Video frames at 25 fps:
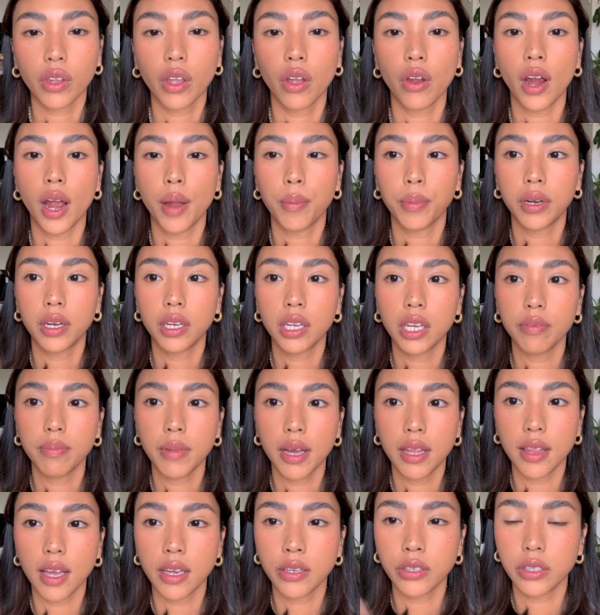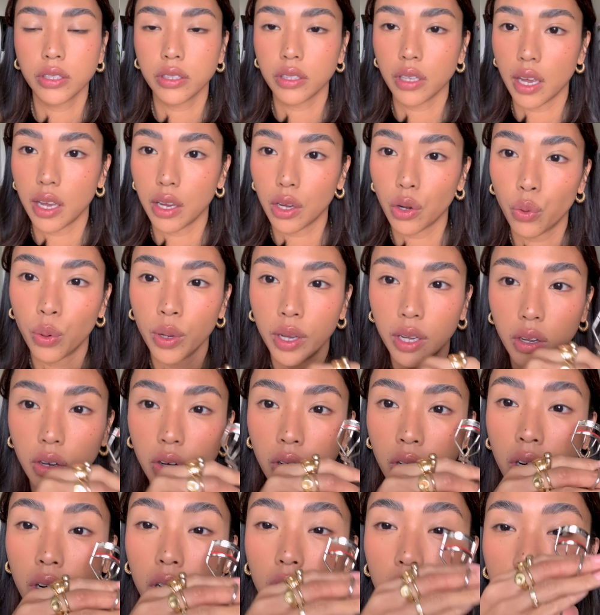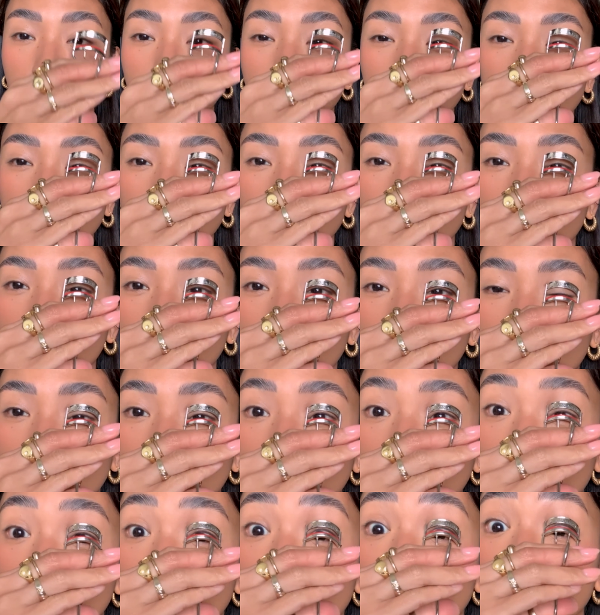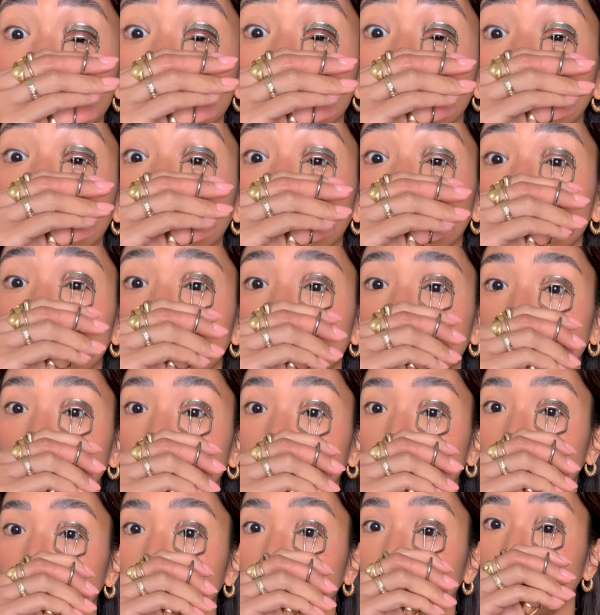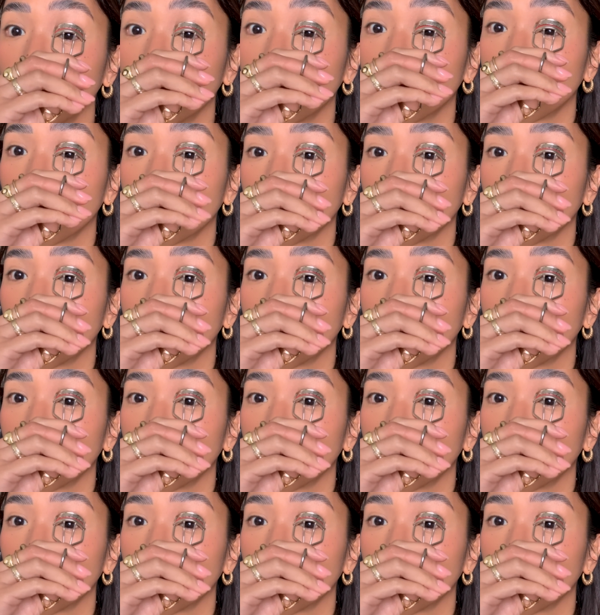I'm going to give my lashes a quick curl so that they're nice and perky.